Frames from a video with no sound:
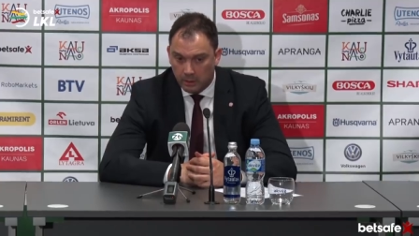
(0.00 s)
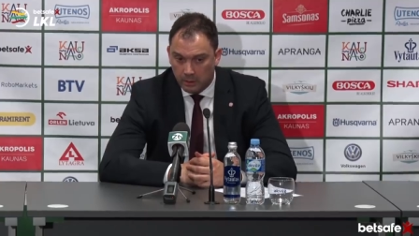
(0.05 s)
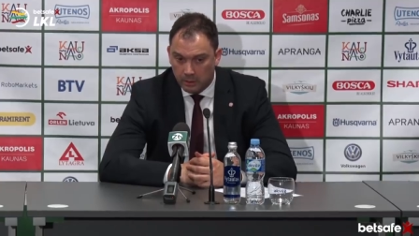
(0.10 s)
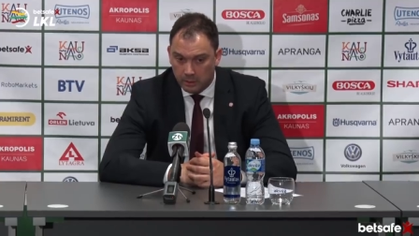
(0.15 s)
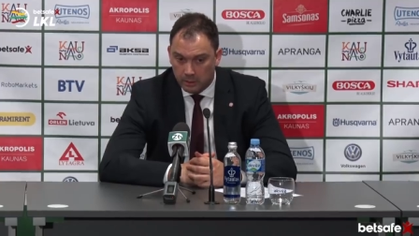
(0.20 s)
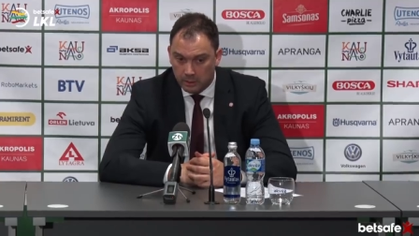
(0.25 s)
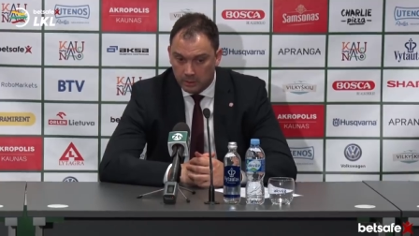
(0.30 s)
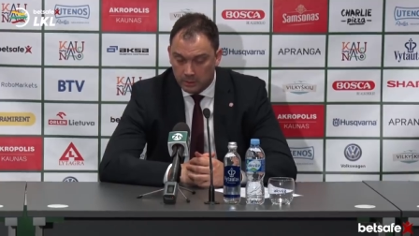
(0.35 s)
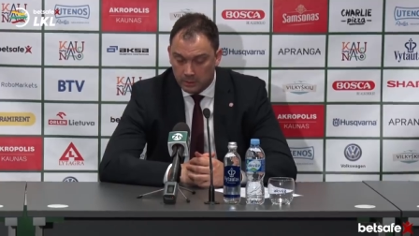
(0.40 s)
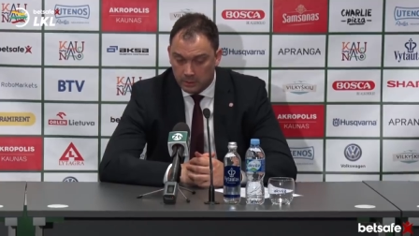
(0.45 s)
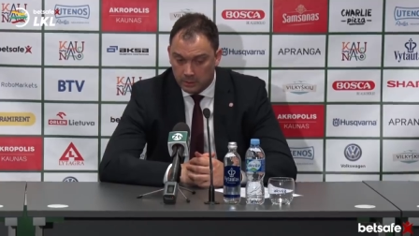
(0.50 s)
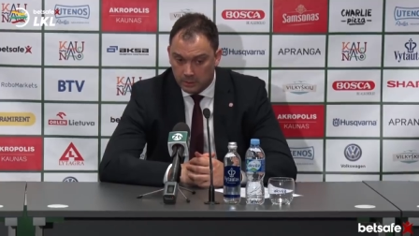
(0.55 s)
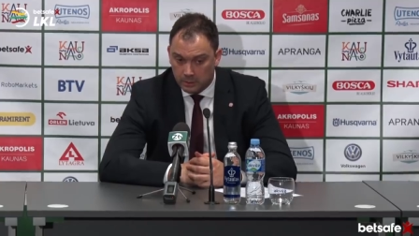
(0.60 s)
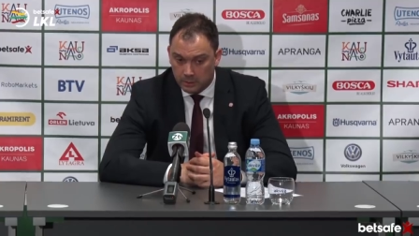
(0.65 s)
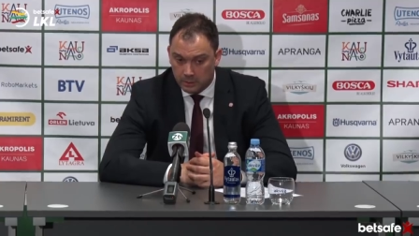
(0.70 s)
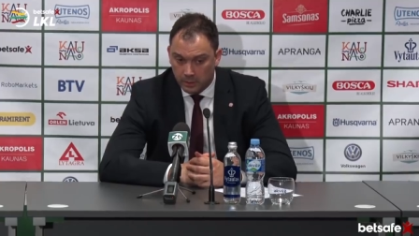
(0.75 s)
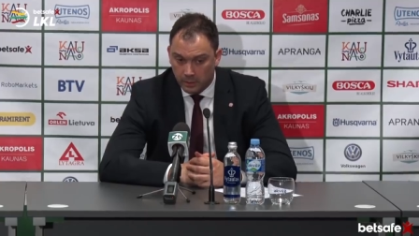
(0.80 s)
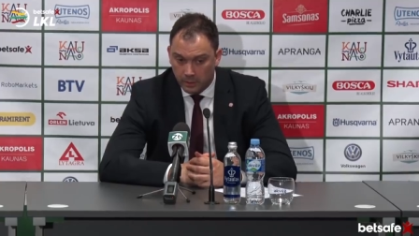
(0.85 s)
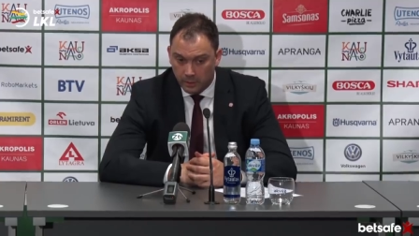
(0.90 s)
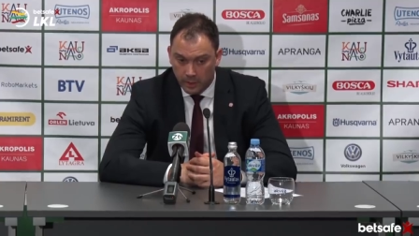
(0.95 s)

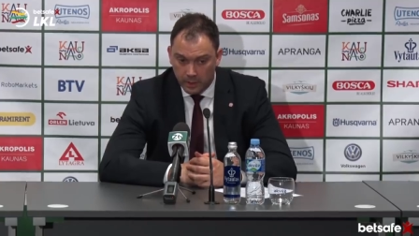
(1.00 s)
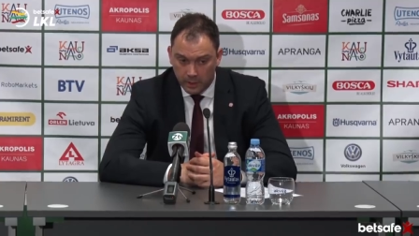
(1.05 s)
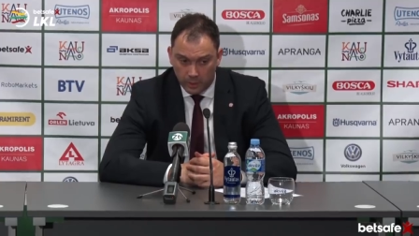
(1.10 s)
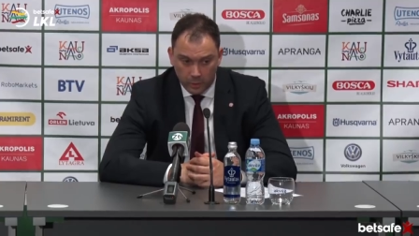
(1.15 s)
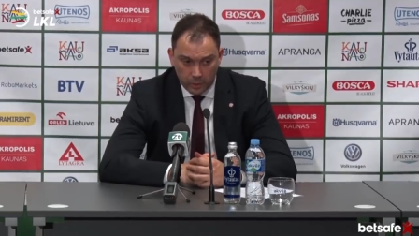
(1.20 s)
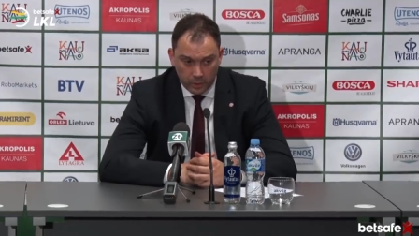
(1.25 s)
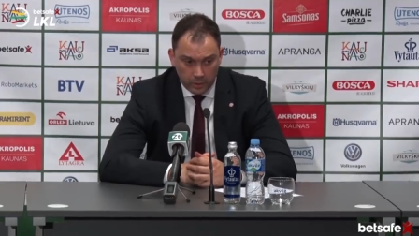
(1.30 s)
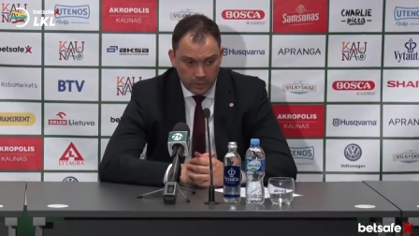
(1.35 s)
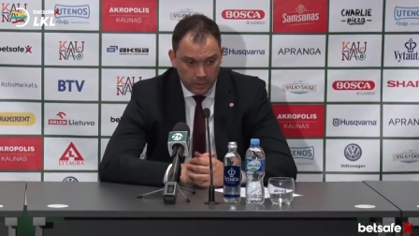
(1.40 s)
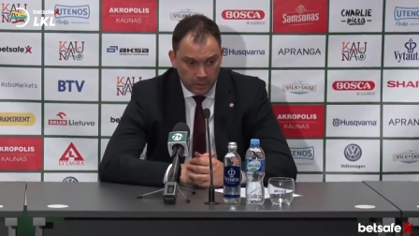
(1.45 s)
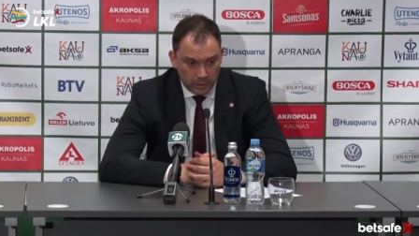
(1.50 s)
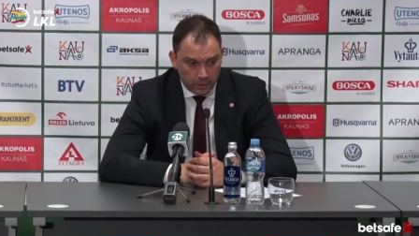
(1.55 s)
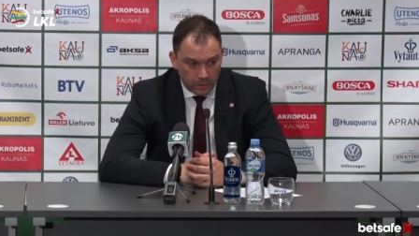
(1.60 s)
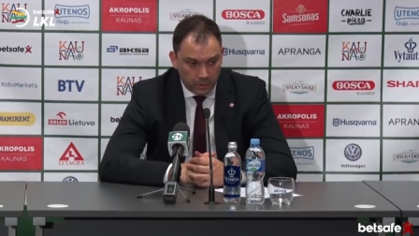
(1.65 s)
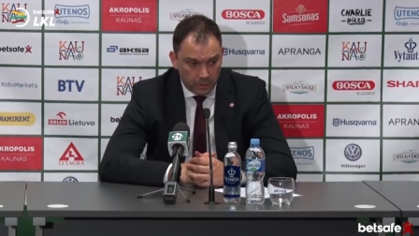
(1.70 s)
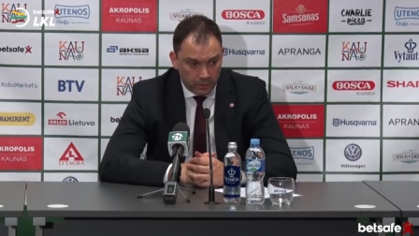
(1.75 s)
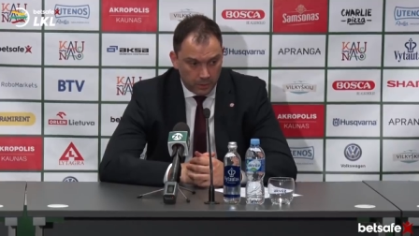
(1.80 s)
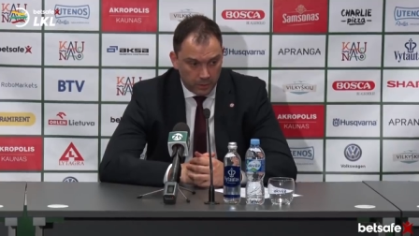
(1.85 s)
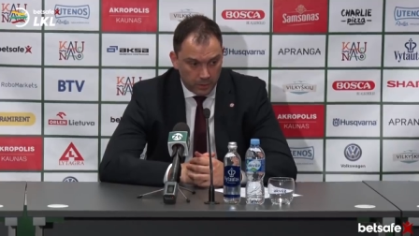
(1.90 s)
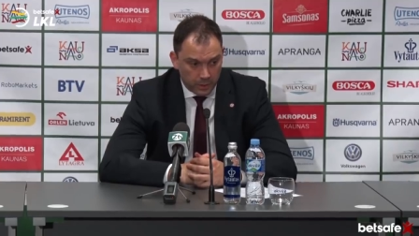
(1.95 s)
And very
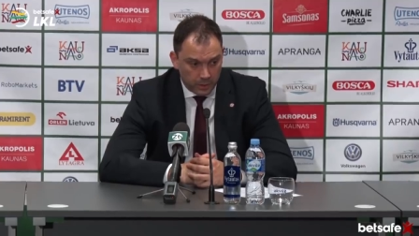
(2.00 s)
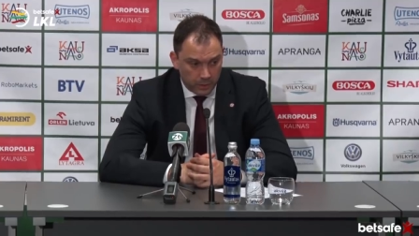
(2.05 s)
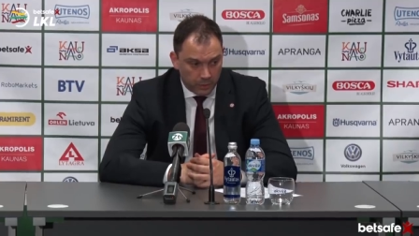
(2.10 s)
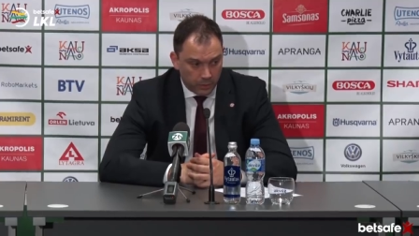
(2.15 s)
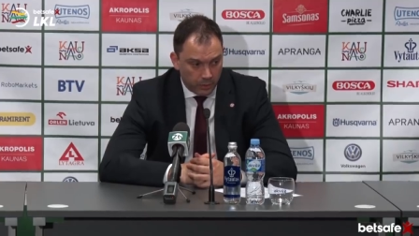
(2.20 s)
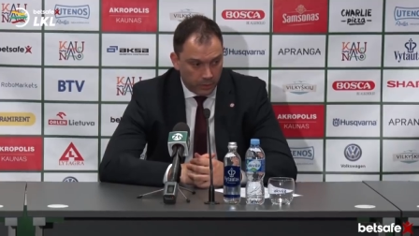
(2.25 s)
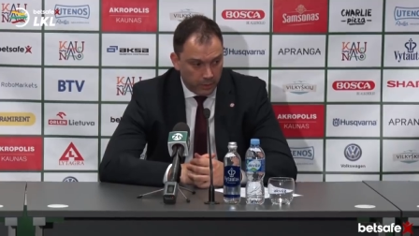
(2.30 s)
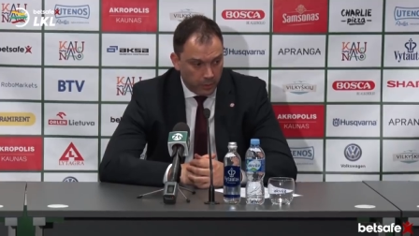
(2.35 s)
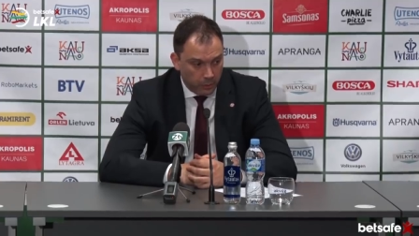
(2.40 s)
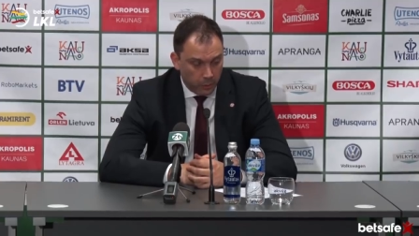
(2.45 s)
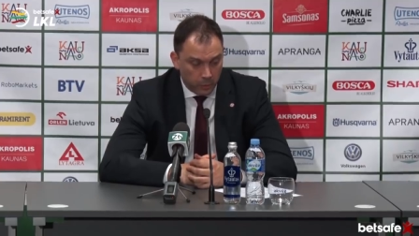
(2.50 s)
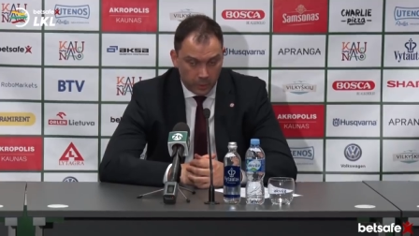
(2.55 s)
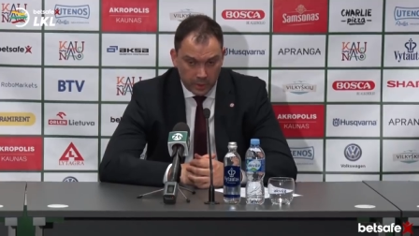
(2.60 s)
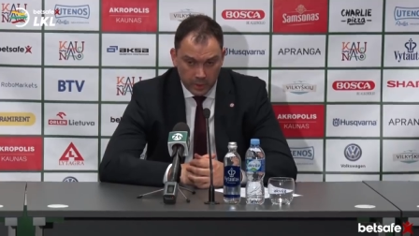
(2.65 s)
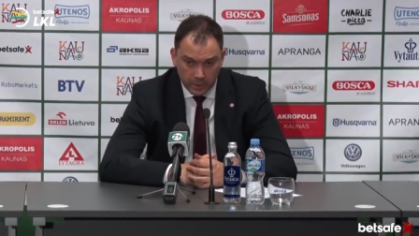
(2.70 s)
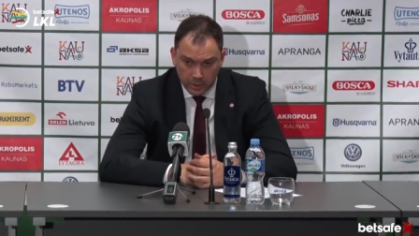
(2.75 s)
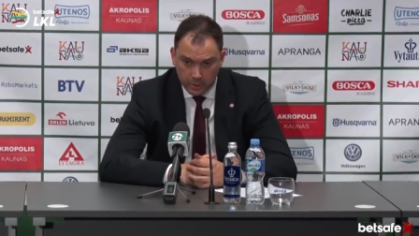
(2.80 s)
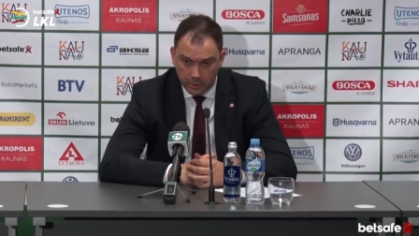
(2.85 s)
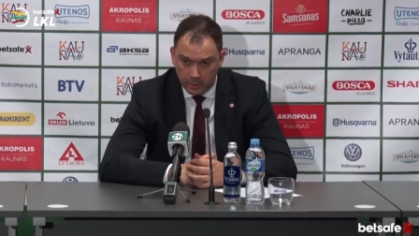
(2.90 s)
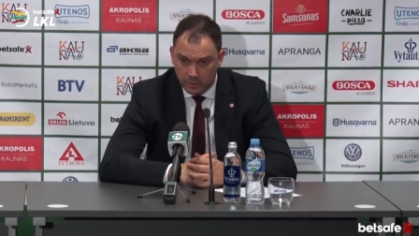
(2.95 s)
good. First of all, very good
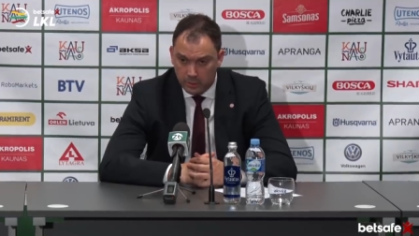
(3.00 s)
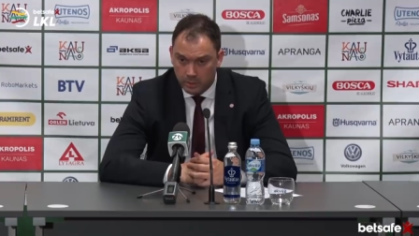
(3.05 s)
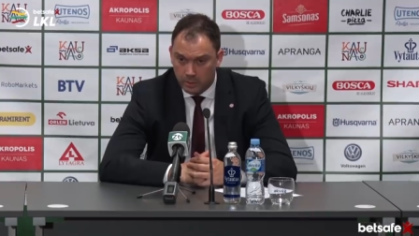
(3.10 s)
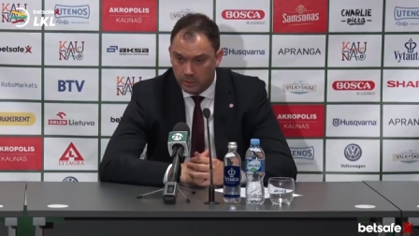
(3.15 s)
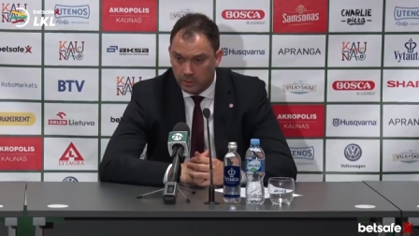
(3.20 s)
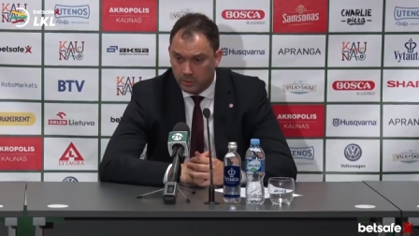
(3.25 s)
person.